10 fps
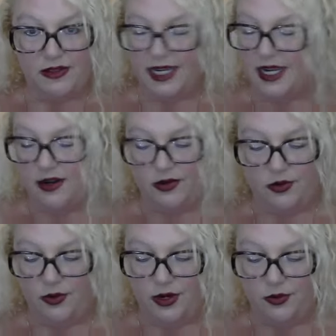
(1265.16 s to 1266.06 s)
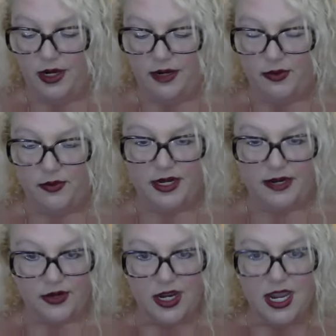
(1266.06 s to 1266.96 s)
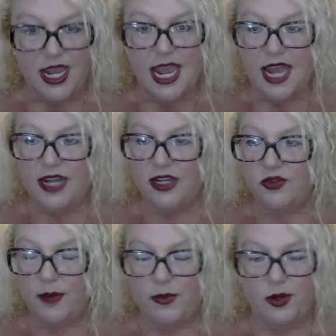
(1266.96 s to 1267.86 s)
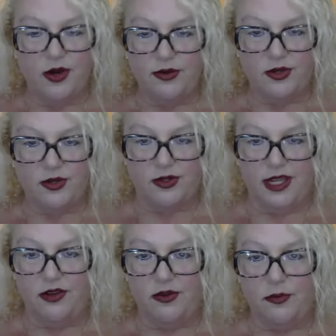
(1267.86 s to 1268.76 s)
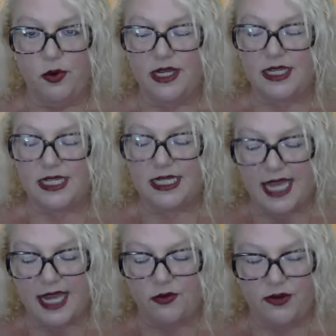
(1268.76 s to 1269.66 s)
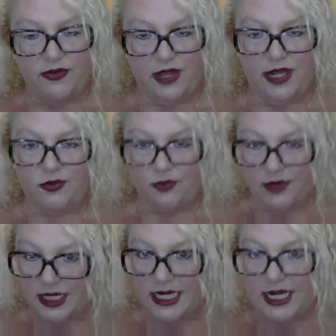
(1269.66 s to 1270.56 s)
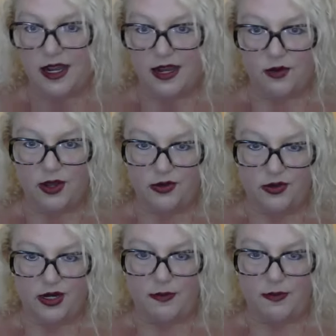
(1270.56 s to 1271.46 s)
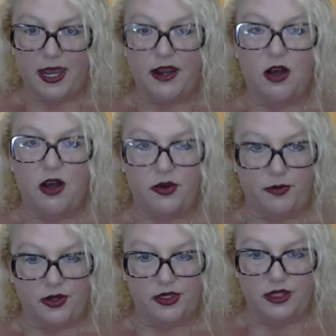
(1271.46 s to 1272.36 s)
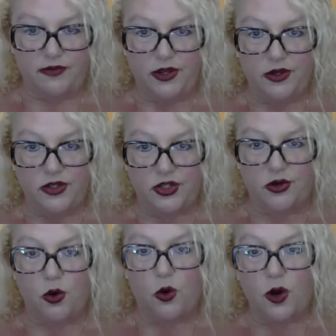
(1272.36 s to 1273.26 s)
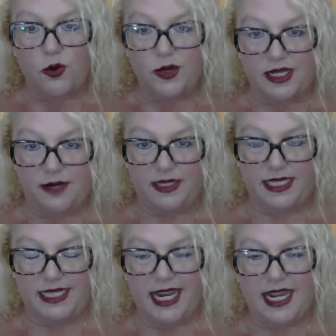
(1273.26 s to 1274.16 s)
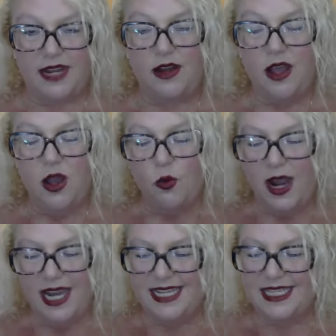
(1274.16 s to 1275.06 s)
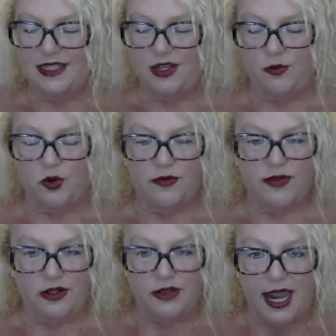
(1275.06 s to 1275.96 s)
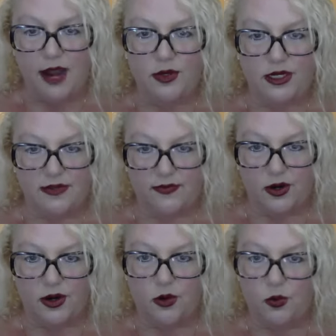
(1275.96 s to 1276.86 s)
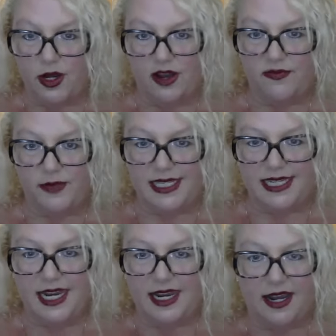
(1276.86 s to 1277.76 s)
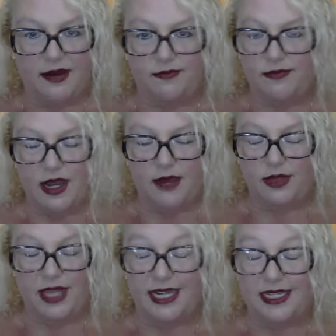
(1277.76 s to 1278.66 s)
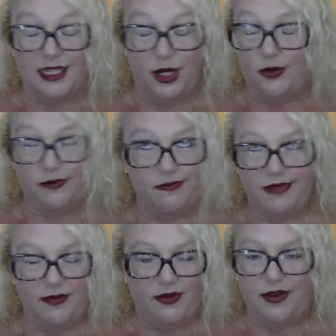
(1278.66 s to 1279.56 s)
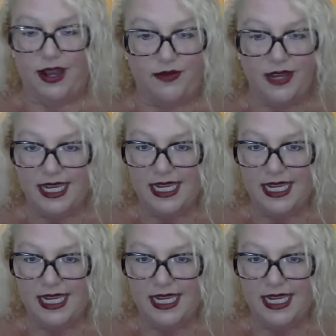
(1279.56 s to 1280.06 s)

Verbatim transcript: like i don't know where it went but whatever and it dropped their credit scores 100 points does that reflect really on whether they're going to pay all their bills in the future or was it a mistake and why isn't there more of an allowance for a one-off mistake i i would like to know if you have